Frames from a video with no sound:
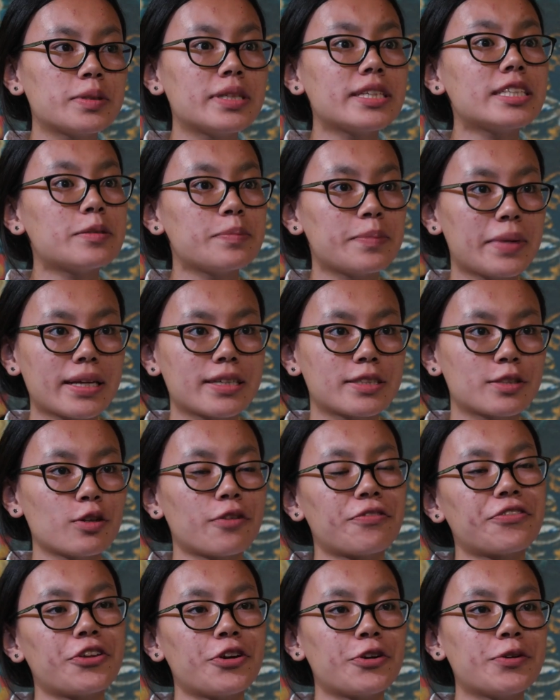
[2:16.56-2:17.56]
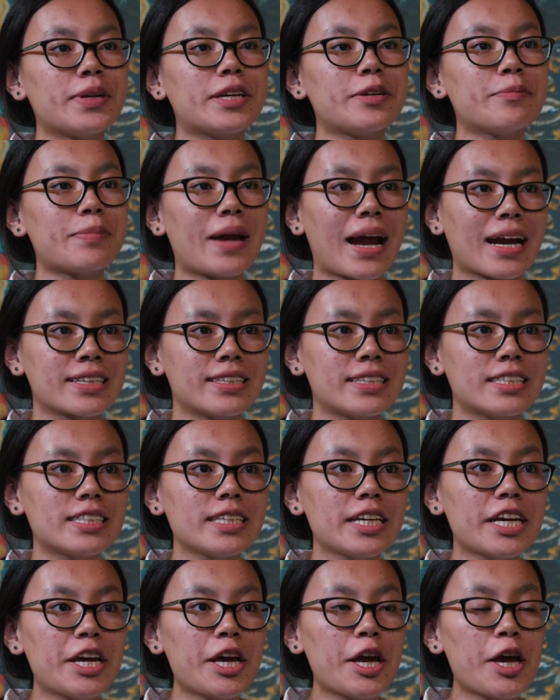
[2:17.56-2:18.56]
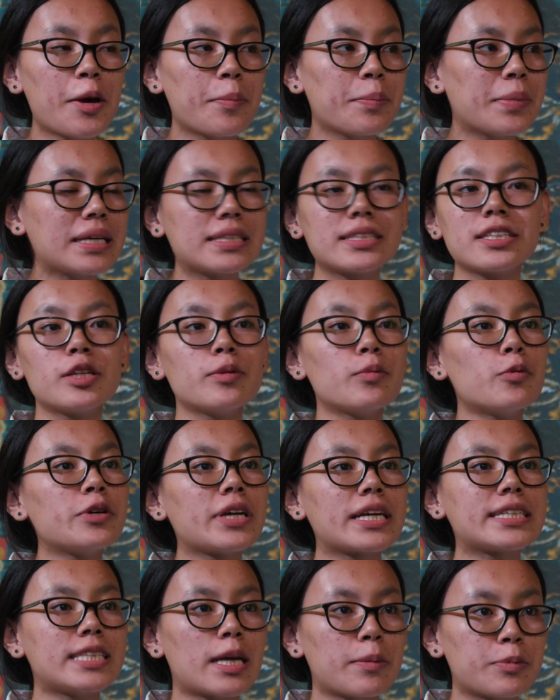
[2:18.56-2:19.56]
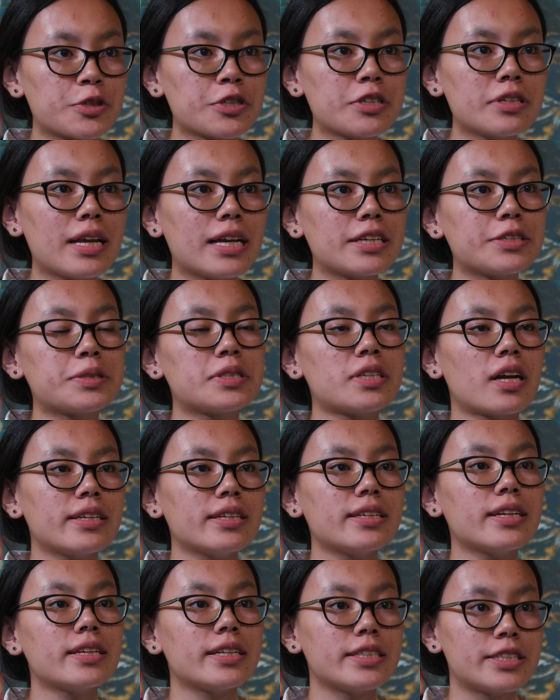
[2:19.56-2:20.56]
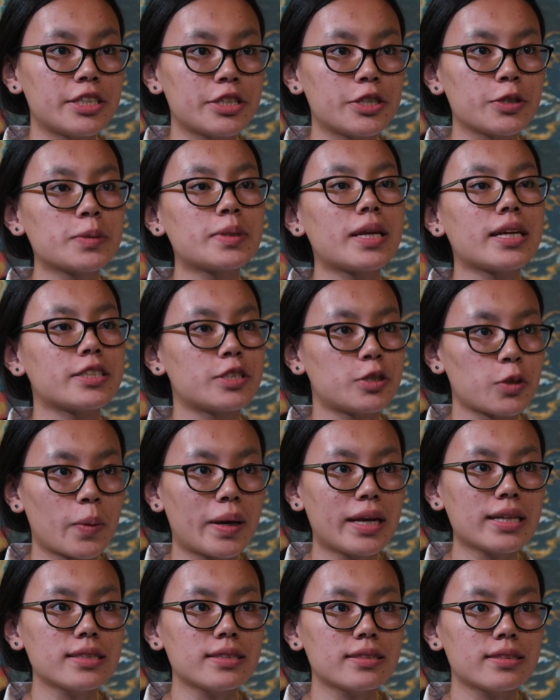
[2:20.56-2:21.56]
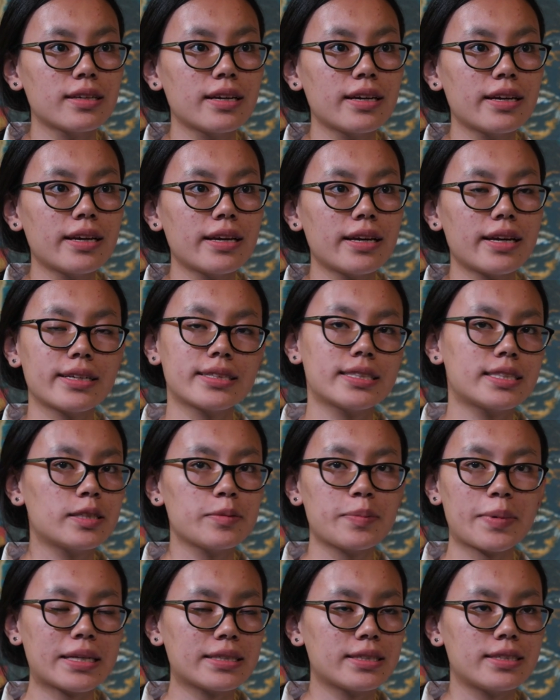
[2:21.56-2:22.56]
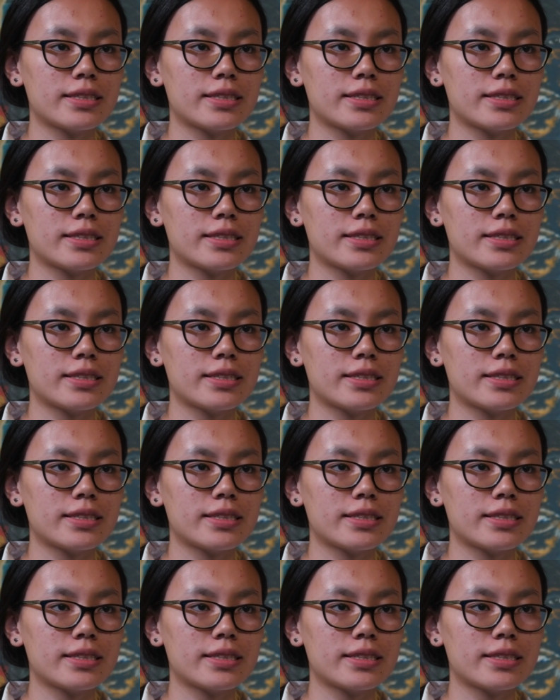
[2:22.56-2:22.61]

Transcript: This mix of theory and practice makes it the more exceptional and to study in an institute like SOAS, it's the best